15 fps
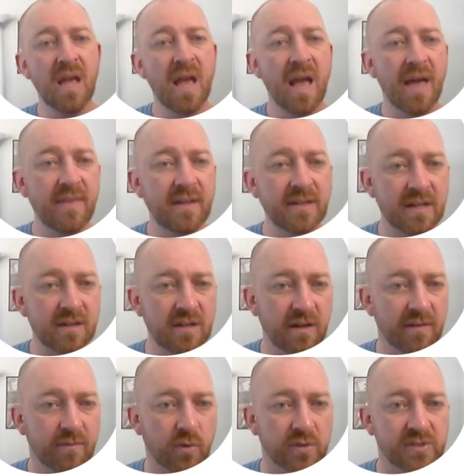And then down here,
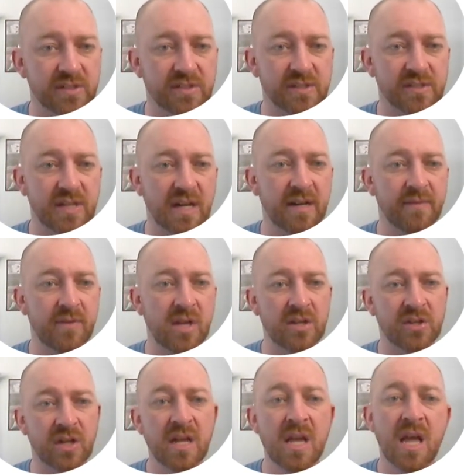of course, is the standard
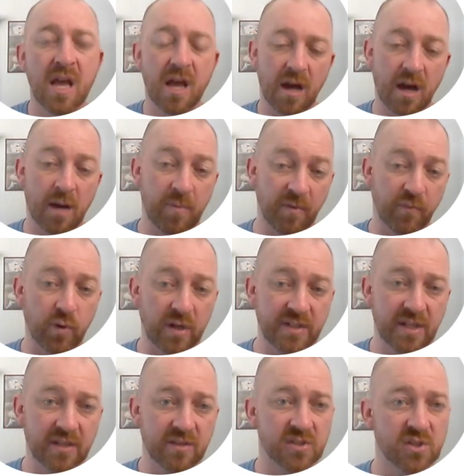deviation. Before I
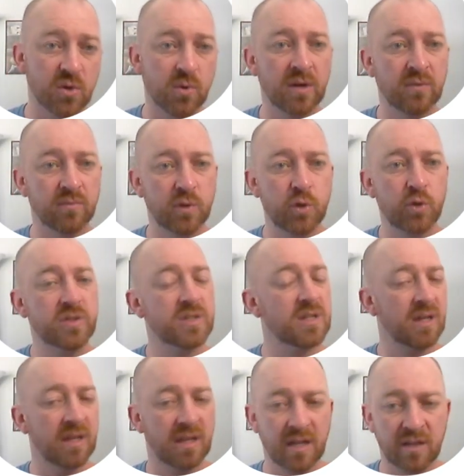take the square root,
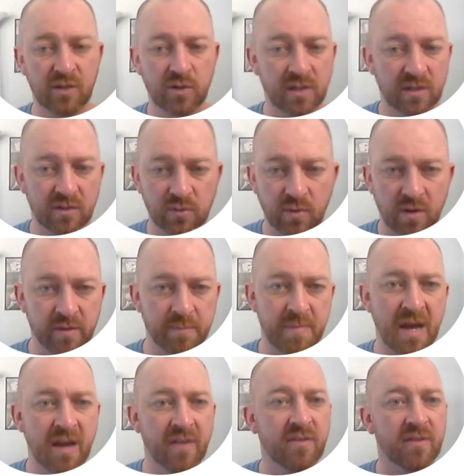again, you can do all the
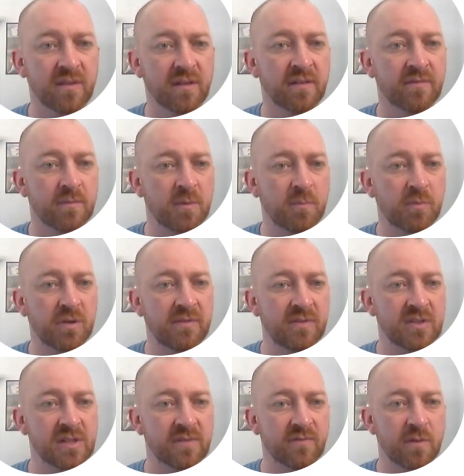math from the
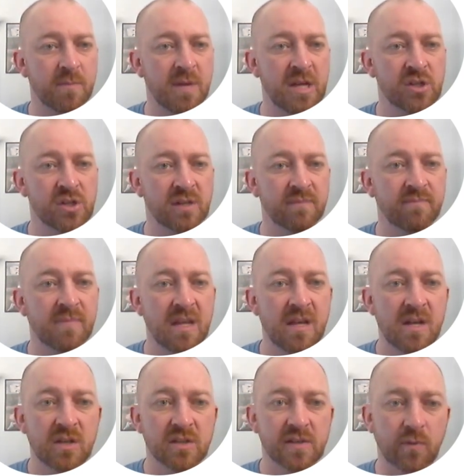previous information.
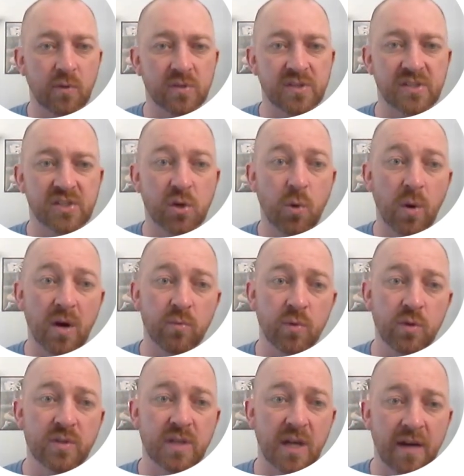So, of course, the square
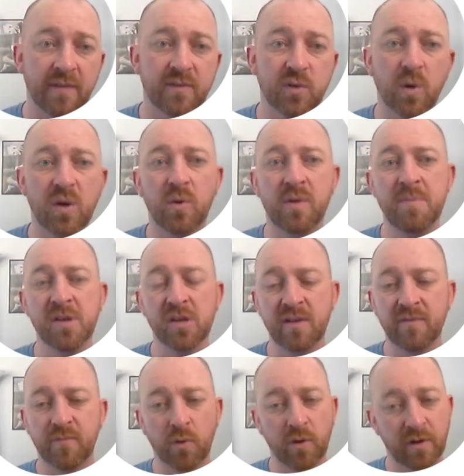root of
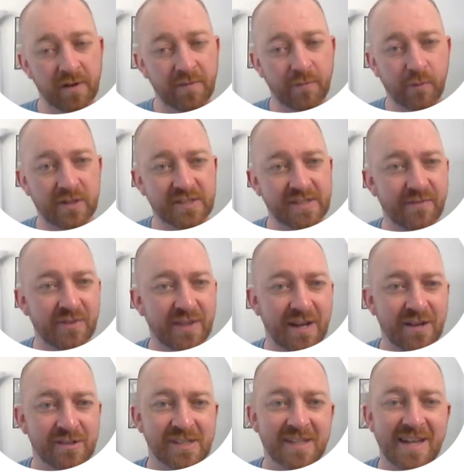
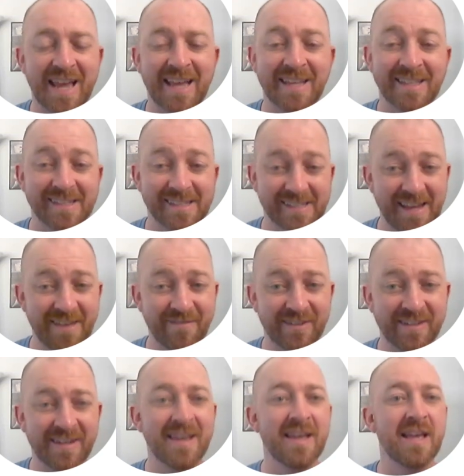
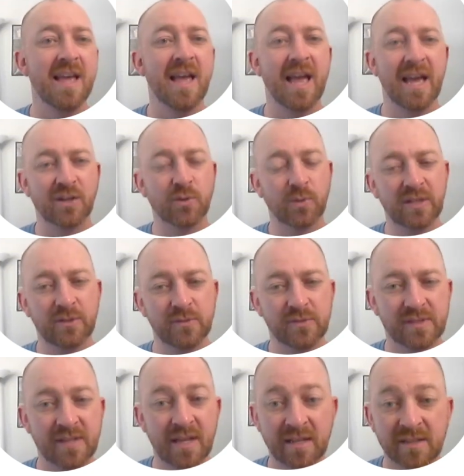21,447,007 and 22
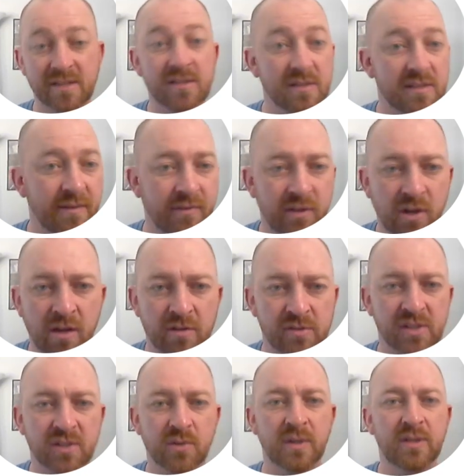cents,
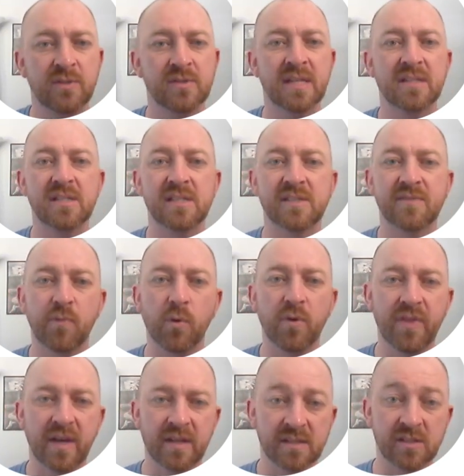$7.22 is
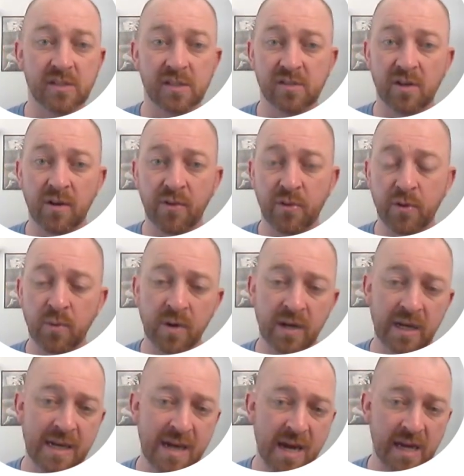
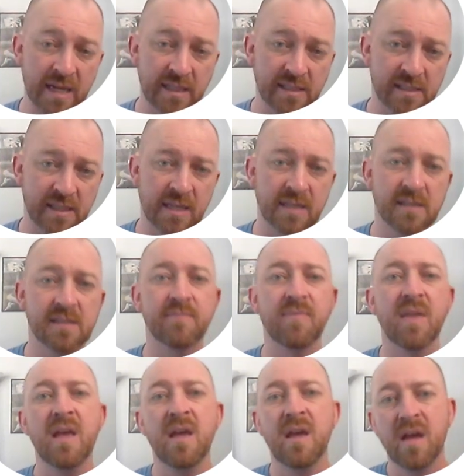4,631.09 cents.
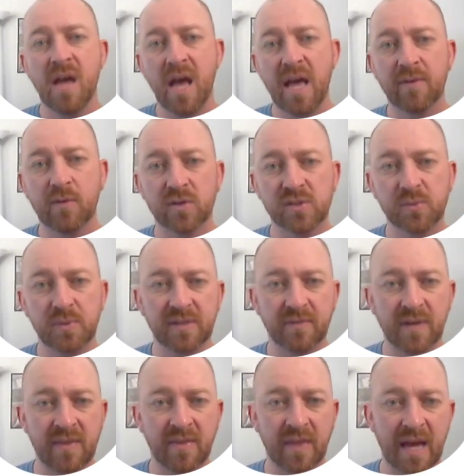And of course, we
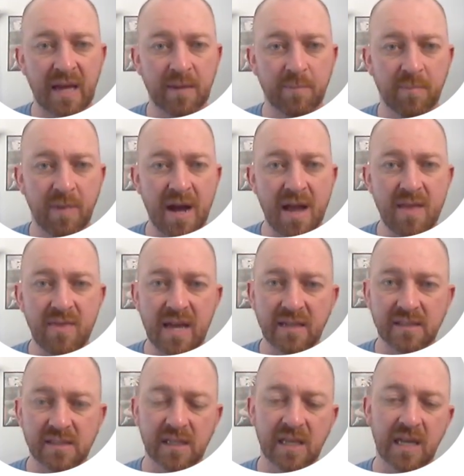divide that by
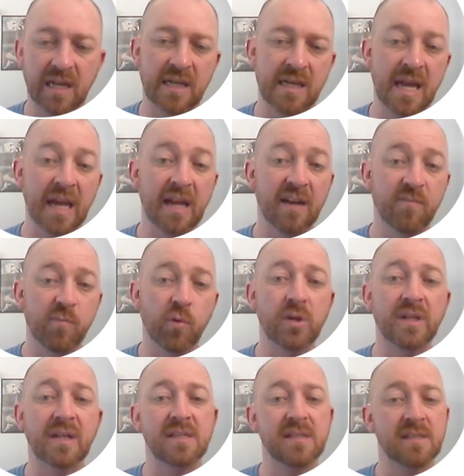that to get negative
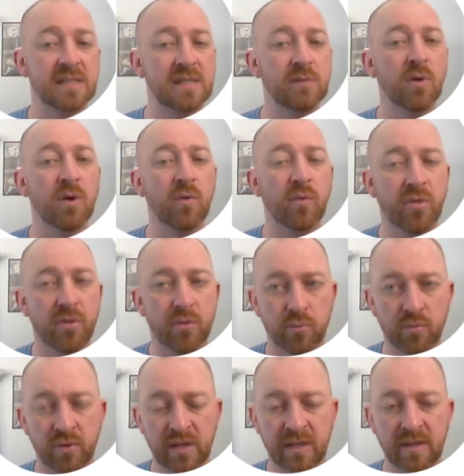
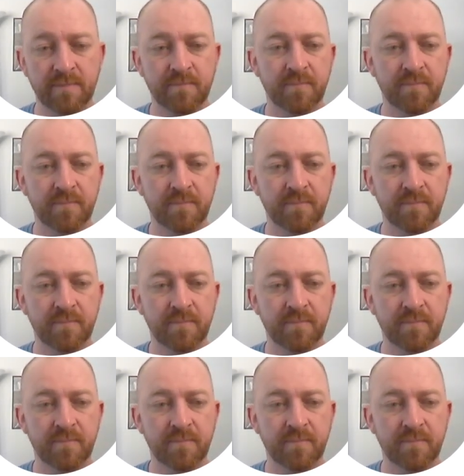0.03.